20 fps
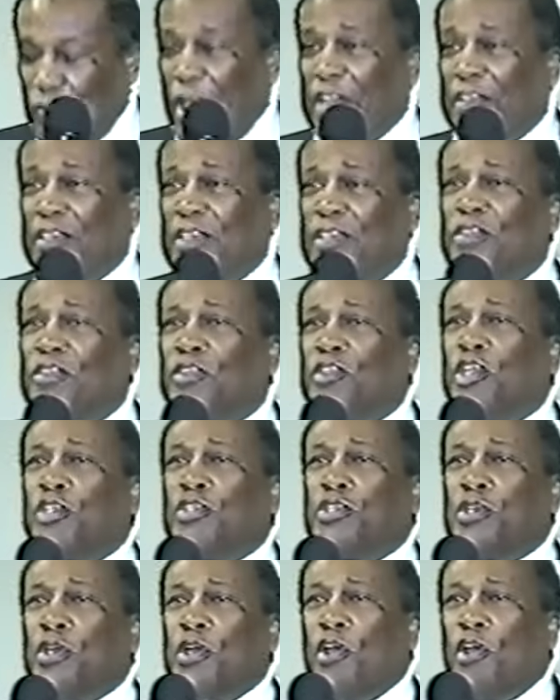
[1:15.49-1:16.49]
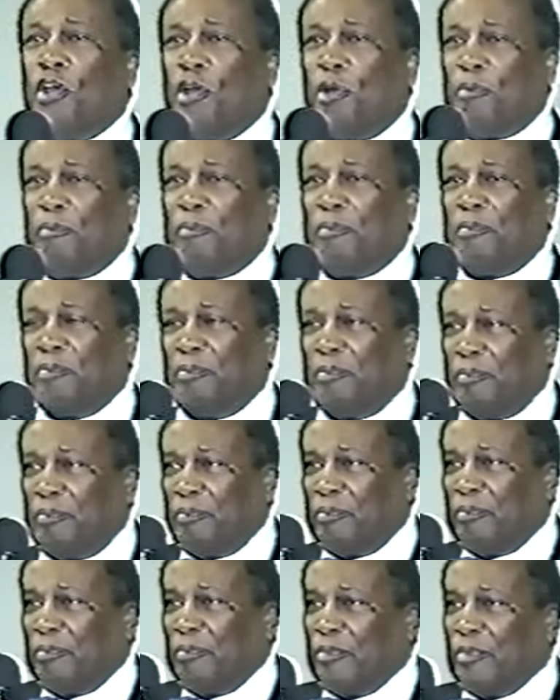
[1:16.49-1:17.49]
fact, the term,
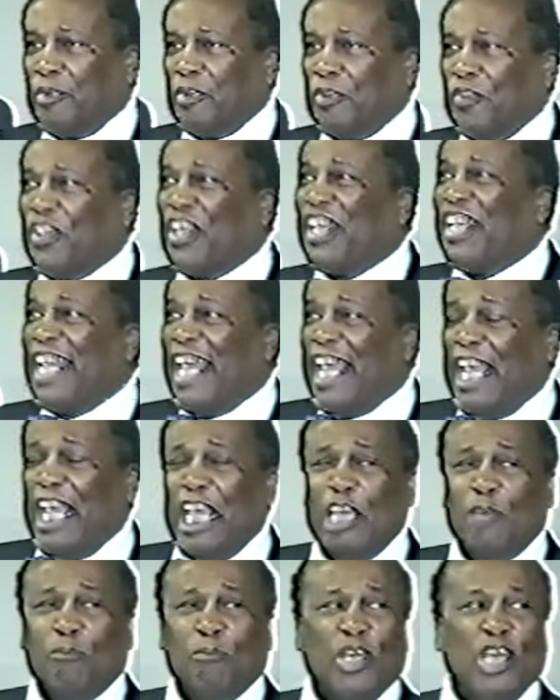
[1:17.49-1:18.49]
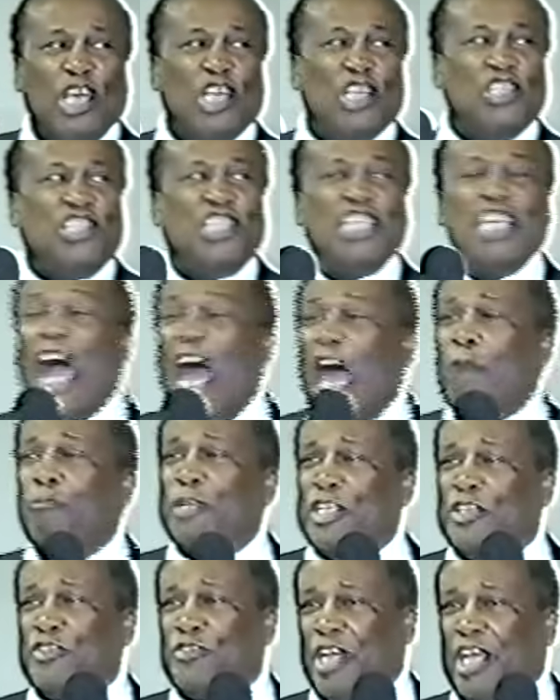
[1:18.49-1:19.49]
the name,
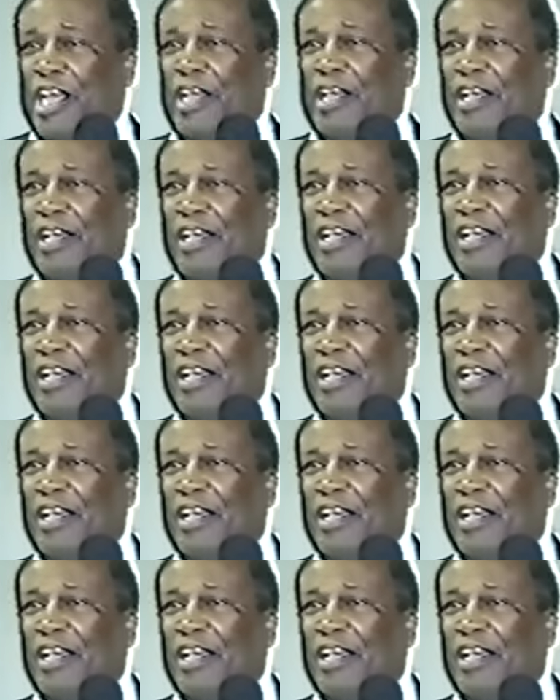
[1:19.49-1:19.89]
geometry,